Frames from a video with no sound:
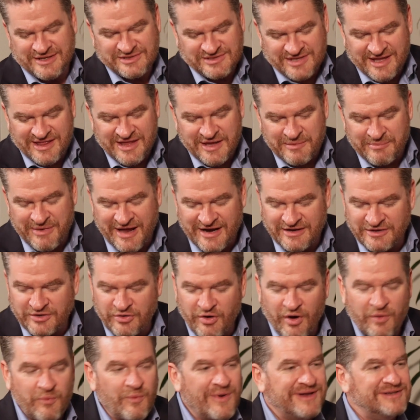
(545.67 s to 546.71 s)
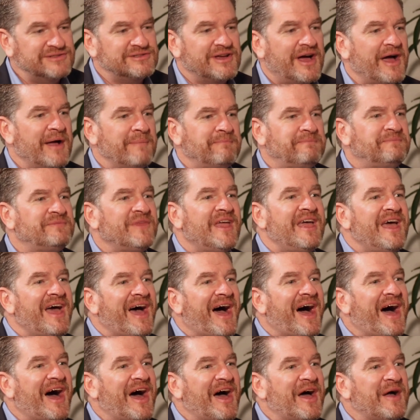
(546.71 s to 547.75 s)
Let's say they abandoned the cart one time,
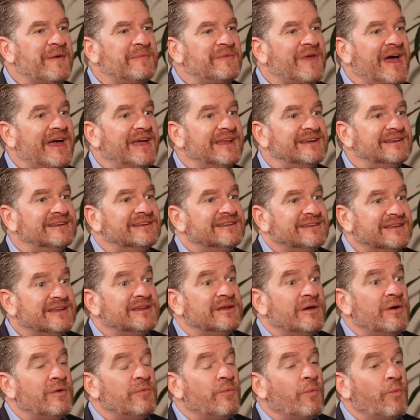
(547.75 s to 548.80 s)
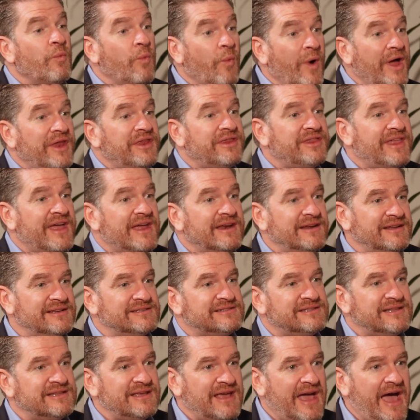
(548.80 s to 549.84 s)
and what then is
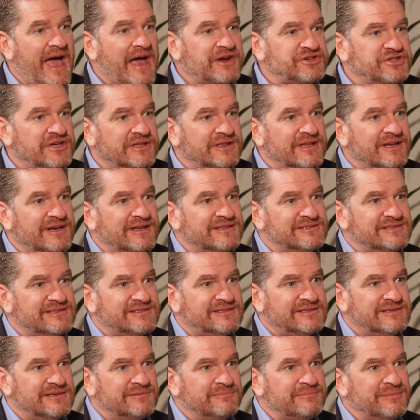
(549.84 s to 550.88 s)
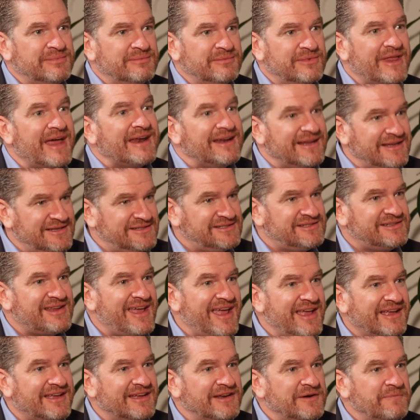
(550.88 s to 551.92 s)
the action that is
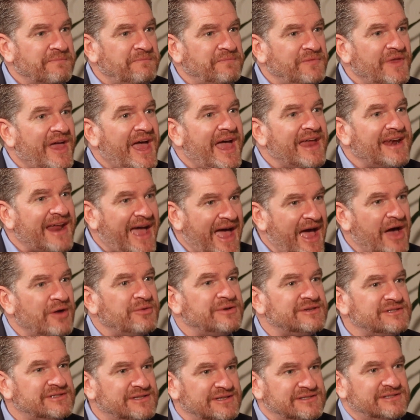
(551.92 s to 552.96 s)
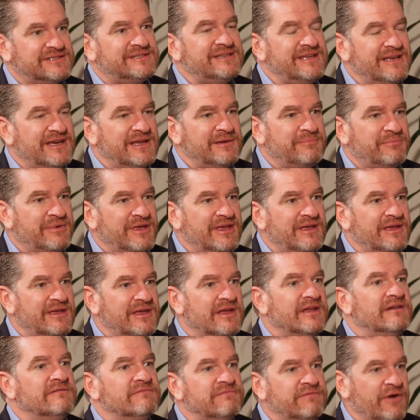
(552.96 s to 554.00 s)
taken? And how does the CDP
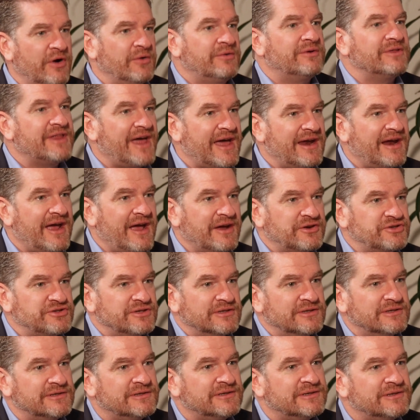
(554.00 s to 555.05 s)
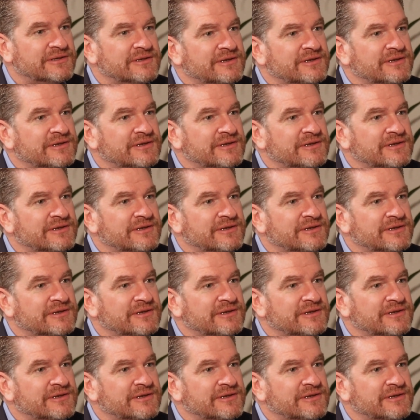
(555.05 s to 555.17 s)
invoke that action?